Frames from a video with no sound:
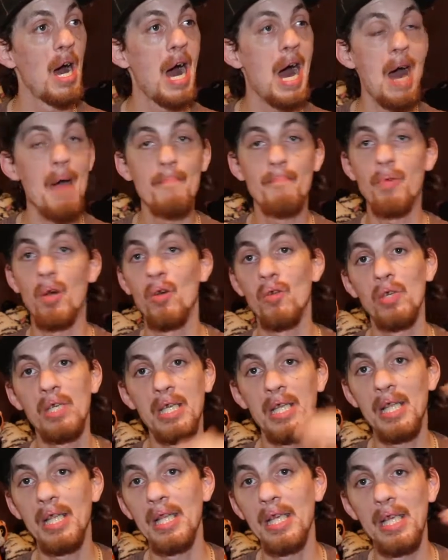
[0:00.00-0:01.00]
I
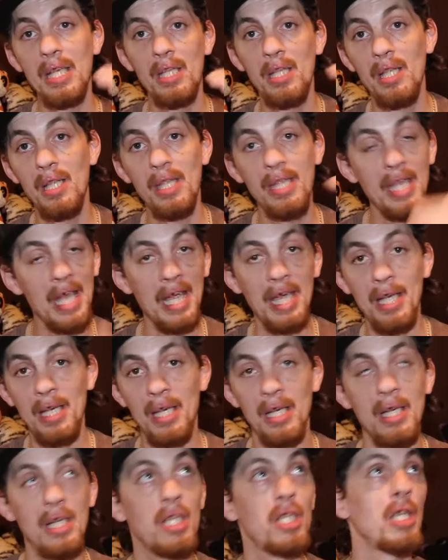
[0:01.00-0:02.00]
personally
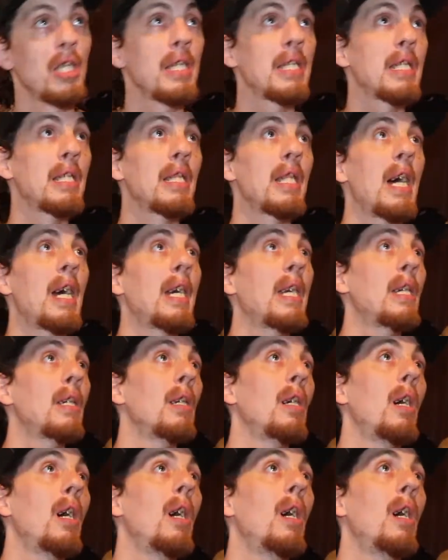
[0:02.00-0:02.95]
think, just like